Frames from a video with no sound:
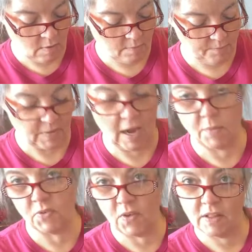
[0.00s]
And I
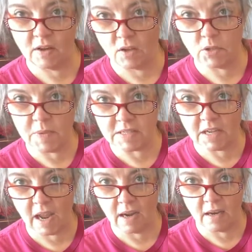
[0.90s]
was feeling all
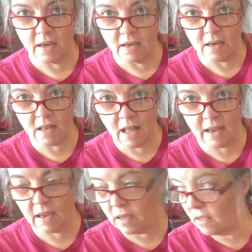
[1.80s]
domesticated.
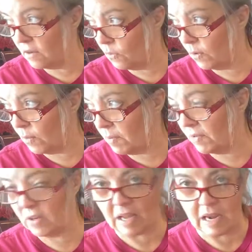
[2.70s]
Like when we moved
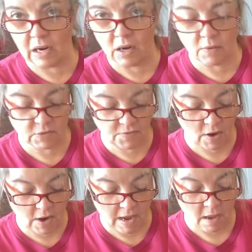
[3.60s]
in here, I was
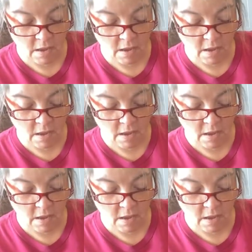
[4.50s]
very